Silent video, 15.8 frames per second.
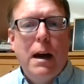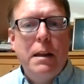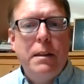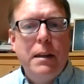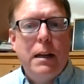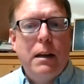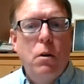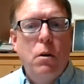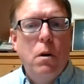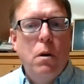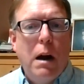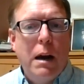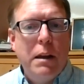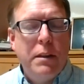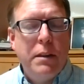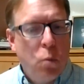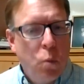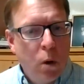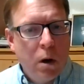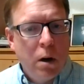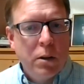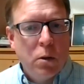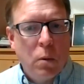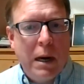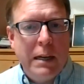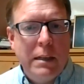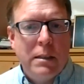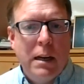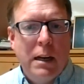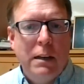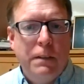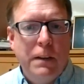I think we're on the right
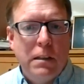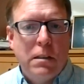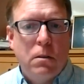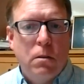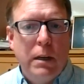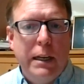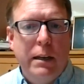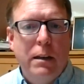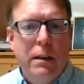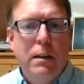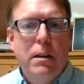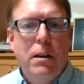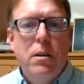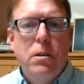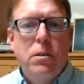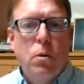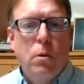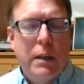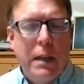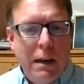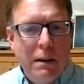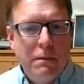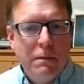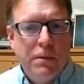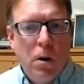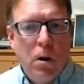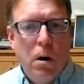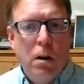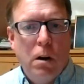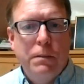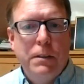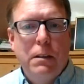side of history. So get
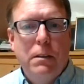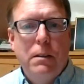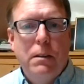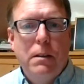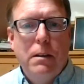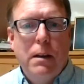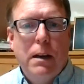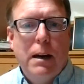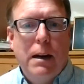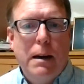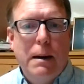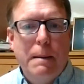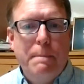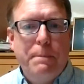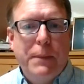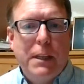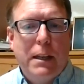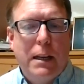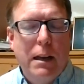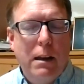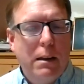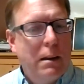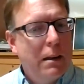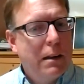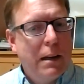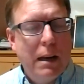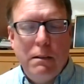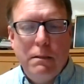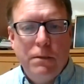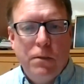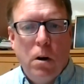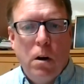involved,
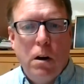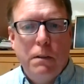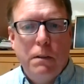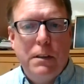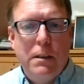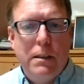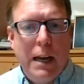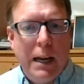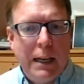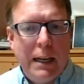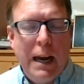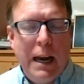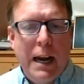get involved, take